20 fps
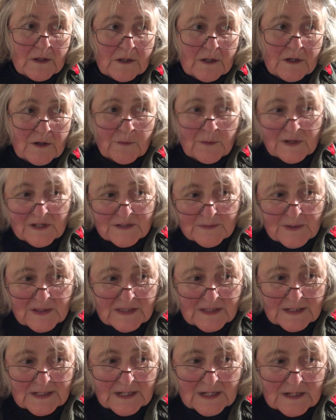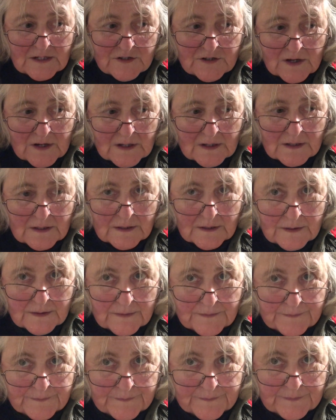you know, we spent the day trying to
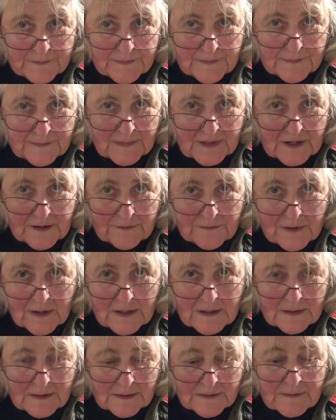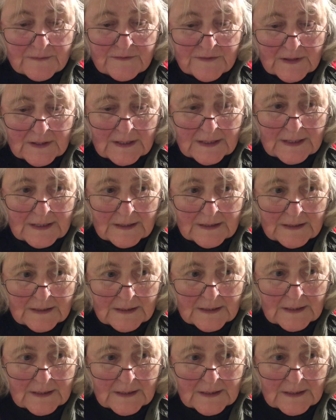get it right, and finally,